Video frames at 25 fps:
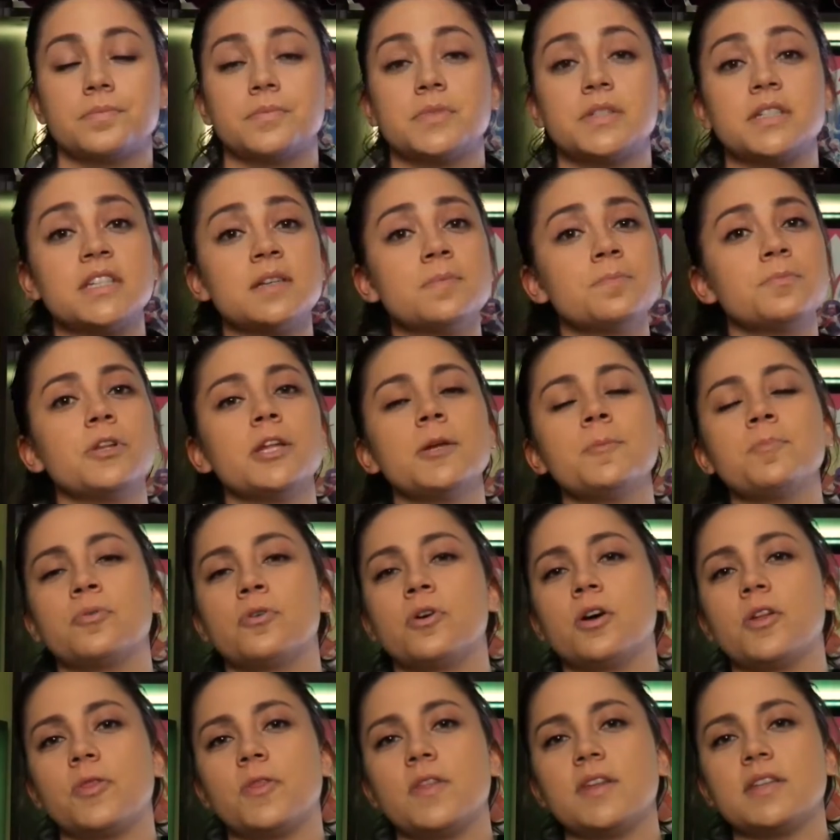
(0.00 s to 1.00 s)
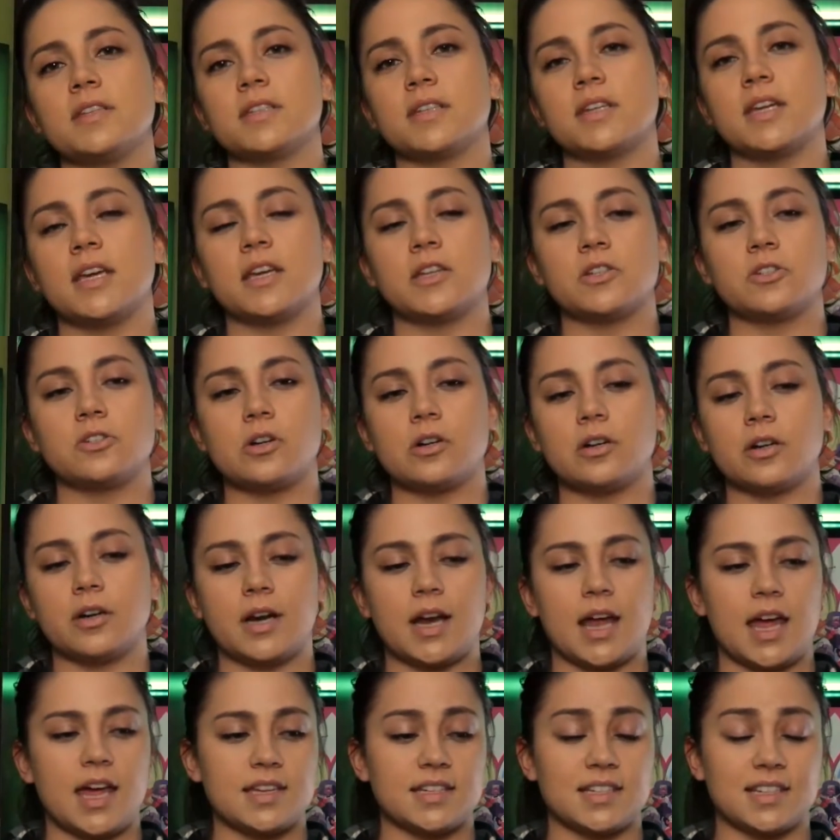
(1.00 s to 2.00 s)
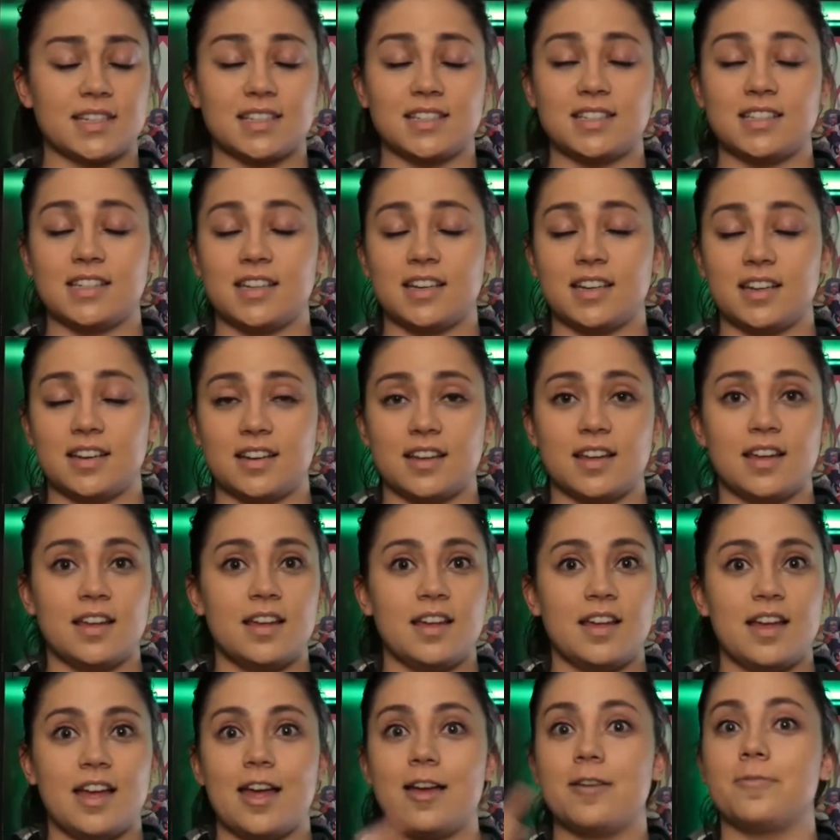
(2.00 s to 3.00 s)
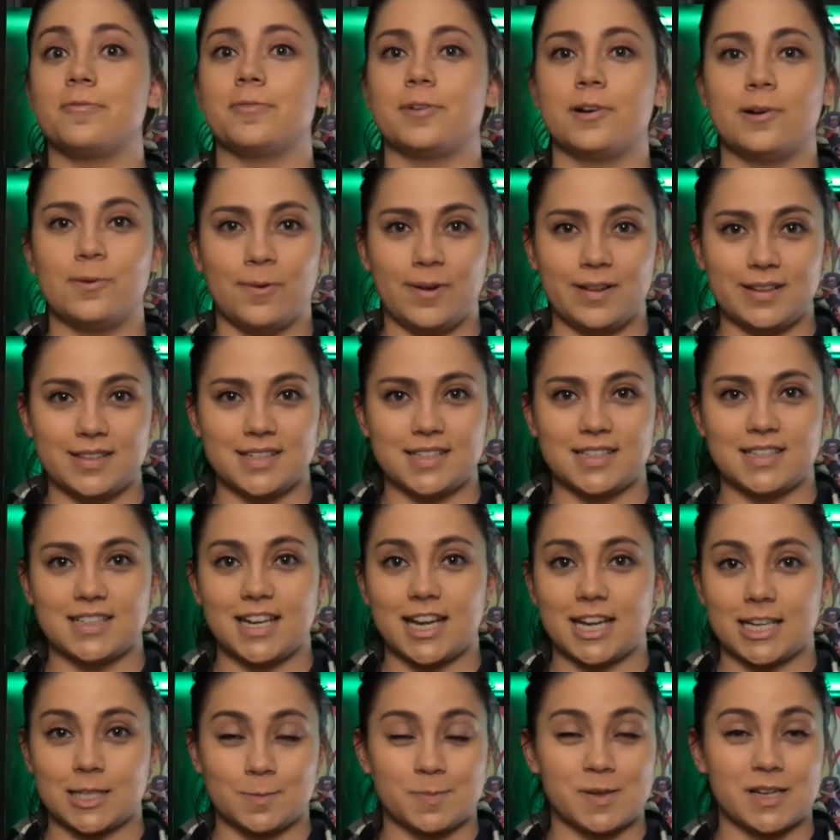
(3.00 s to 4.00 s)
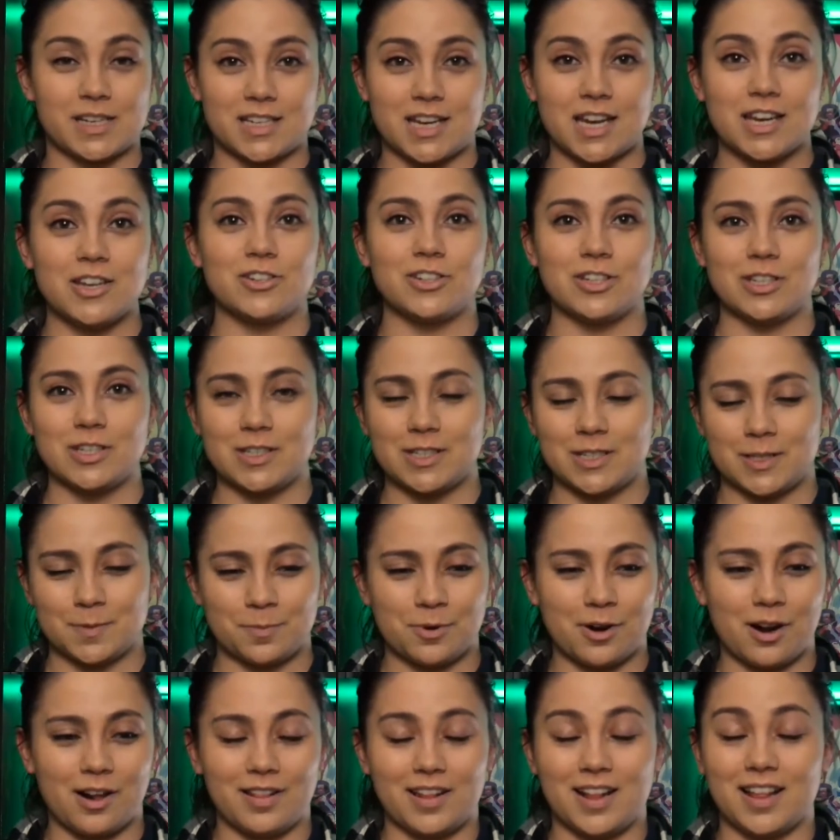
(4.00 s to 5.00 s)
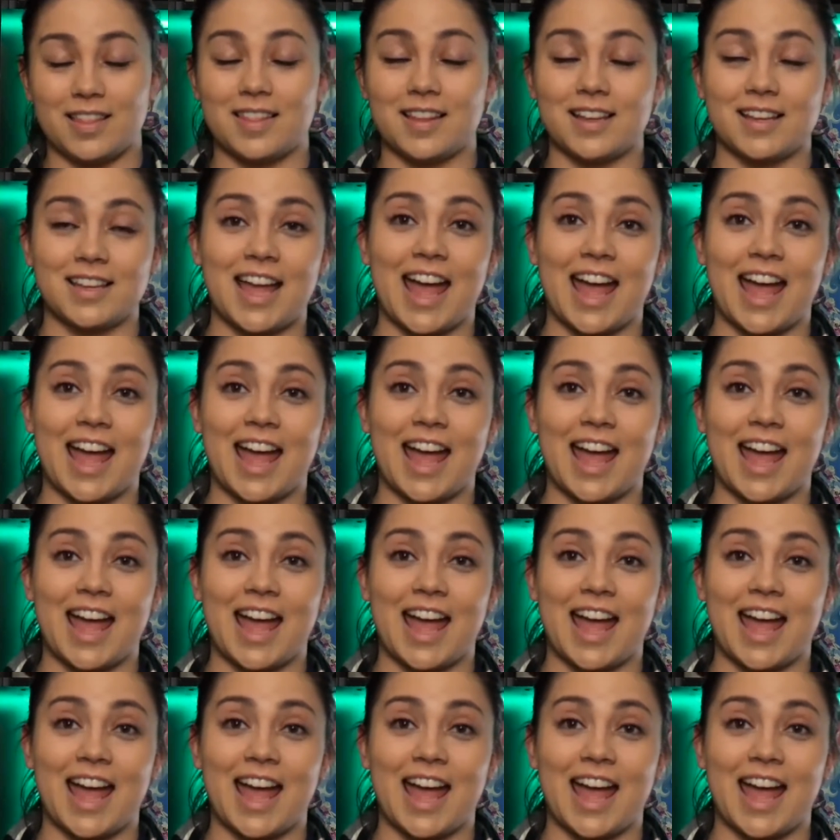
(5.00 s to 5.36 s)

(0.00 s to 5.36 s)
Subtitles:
Simply put, this Kickstarter has exceeded everyone's expectations, probably the